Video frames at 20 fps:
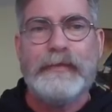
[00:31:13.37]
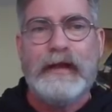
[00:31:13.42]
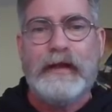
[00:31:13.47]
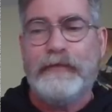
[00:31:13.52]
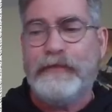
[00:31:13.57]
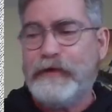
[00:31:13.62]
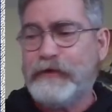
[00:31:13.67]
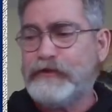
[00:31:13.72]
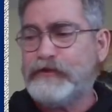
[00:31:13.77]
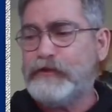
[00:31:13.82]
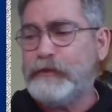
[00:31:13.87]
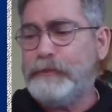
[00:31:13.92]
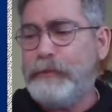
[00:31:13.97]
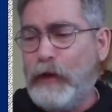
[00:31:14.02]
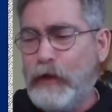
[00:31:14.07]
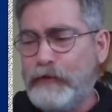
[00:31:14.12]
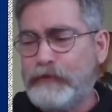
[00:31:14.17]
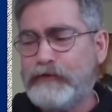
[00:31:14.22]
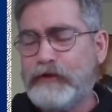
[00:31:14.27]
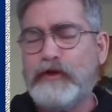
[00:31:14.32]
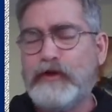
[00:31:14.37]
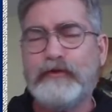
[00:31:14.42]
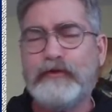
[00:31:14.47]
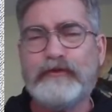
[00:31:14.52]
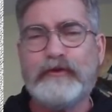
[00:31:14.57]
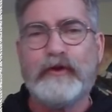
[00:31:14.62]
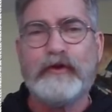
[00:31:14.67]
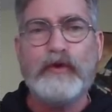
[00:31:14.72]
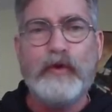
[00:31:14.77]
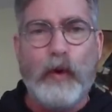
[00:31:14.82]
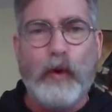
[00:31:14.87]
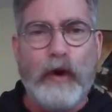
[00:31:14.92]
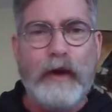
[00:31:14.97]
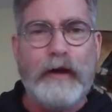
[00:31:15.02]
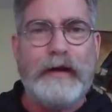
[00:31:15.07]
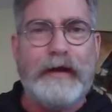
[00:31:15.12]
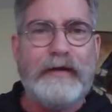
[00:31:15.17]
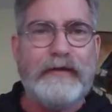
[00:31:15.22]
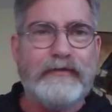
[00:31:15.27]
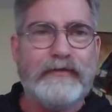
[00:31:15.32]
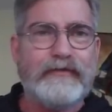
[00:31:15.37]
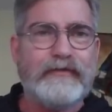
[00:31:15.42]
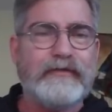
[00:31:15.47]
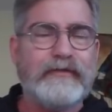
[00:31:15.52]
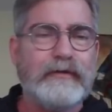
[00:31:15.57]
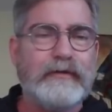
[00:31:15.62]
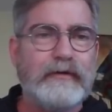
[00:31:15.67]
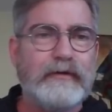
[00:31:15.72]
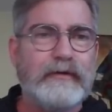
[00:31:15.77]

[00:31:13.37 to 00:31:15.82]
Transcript: They're supposed to use the Nordics